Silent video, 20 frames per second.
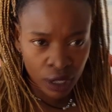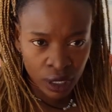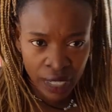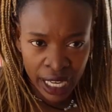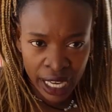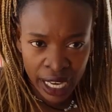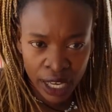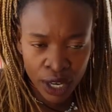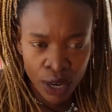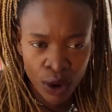
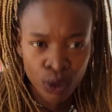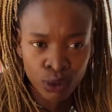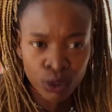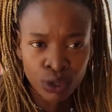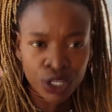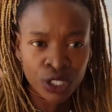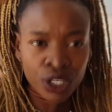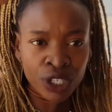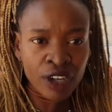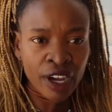getting
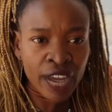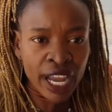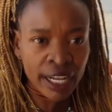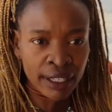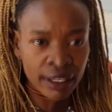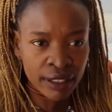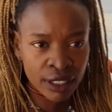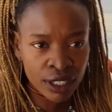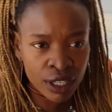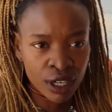older
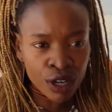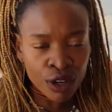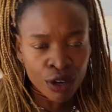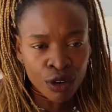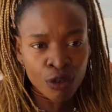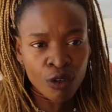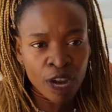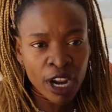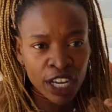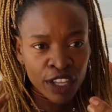and
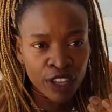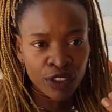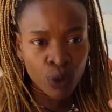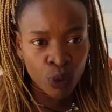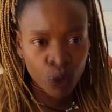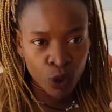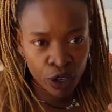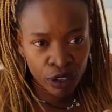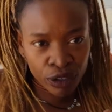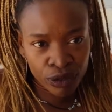running the
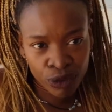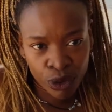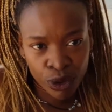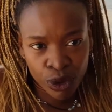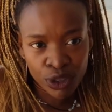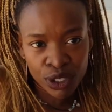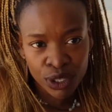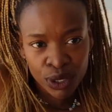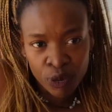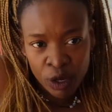
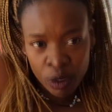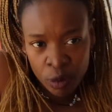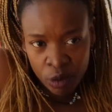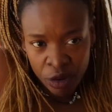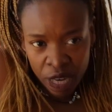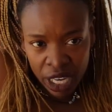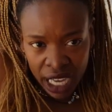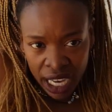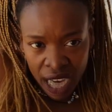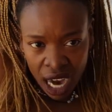workforce, we're
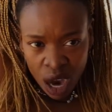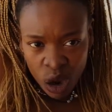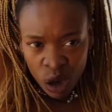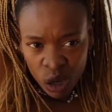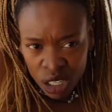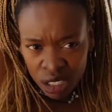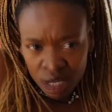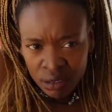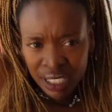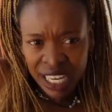bringing
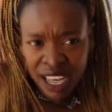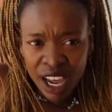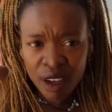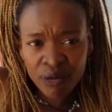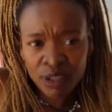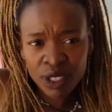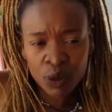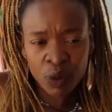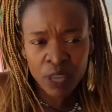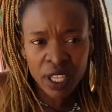our
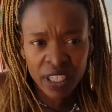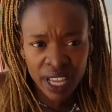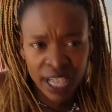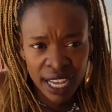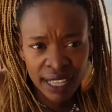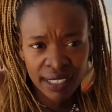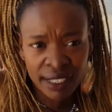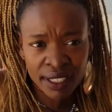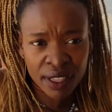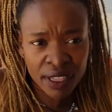loves with
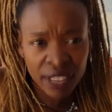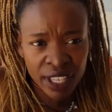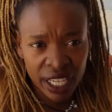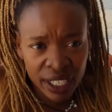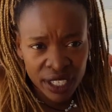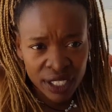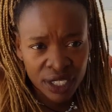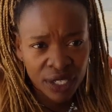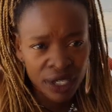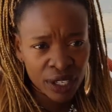us:
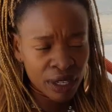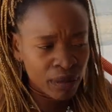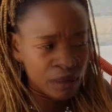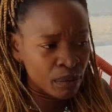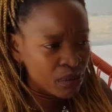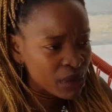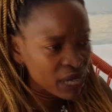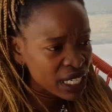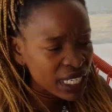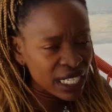theater,
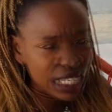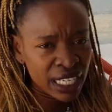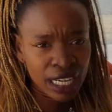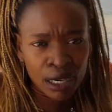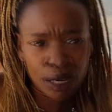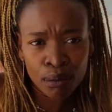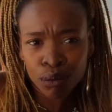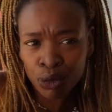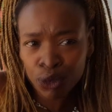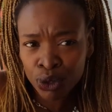
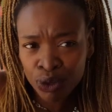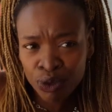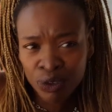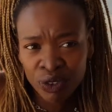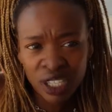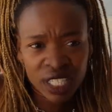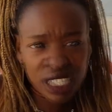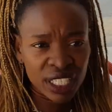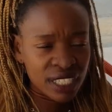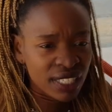media,
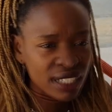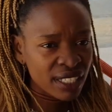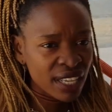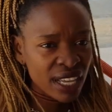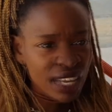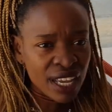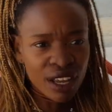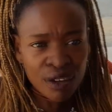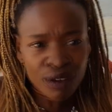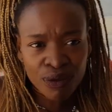movies,
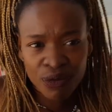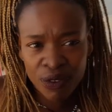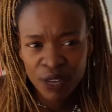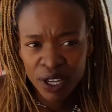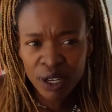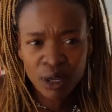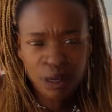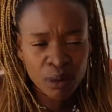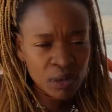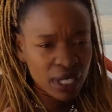
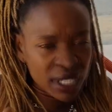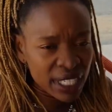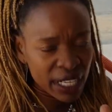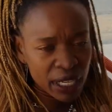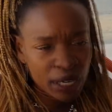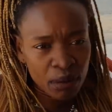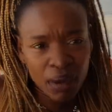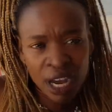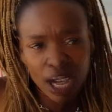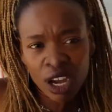film,
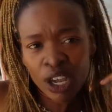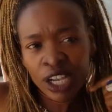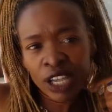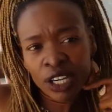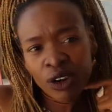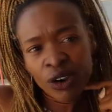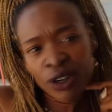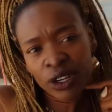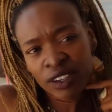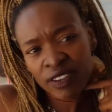cinema,
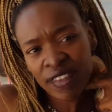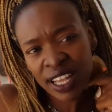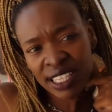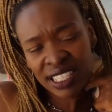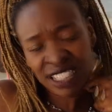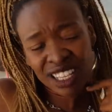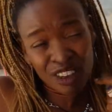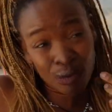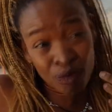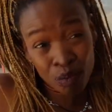and all of that
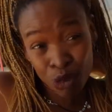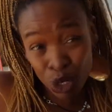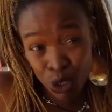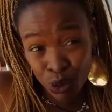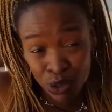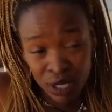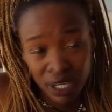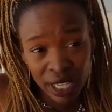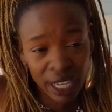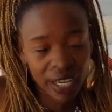stuff,
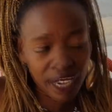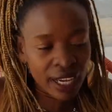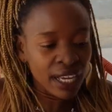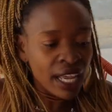music.